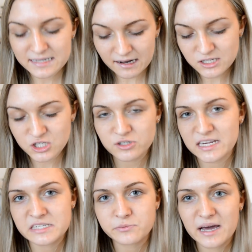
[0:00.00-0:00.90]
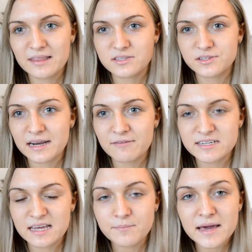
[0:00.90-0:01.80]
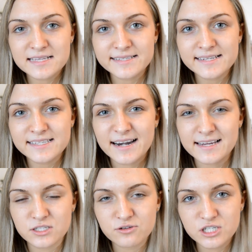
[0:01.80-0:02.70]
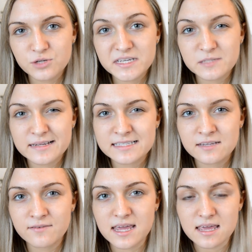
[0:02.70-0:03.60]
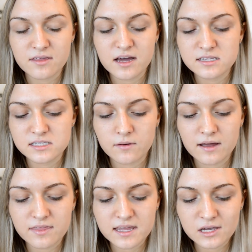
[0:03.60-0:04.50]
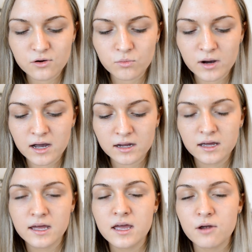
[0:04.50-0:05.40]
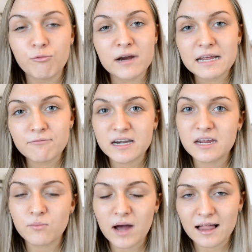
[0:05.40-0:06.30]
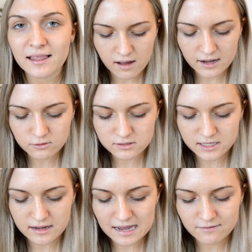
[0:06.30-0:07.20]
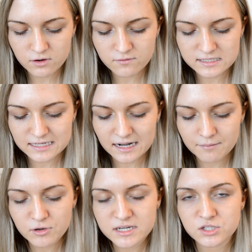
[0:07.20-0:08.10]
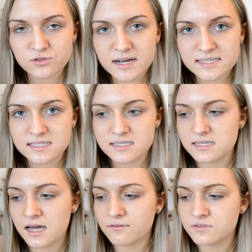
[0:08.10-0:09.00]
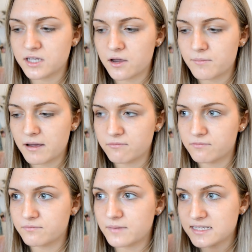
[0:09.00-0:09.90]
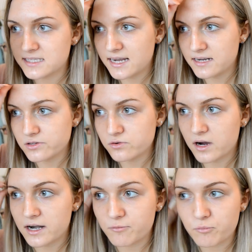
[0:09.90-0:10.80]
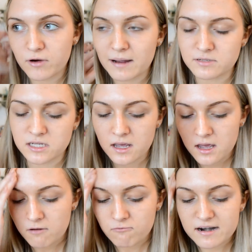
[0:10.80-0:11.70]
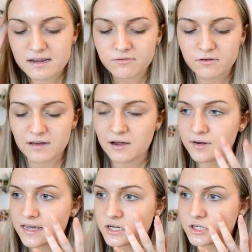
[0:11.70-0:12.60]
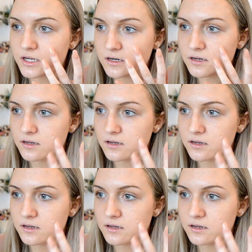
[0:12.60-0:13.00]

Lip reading: I do tend to wear this on an everyday basis and it's not too expensive either, so I think it will work really well. I also have obviously like moisturised and stuff, so my skin is all kind of prepped, ready for foundation.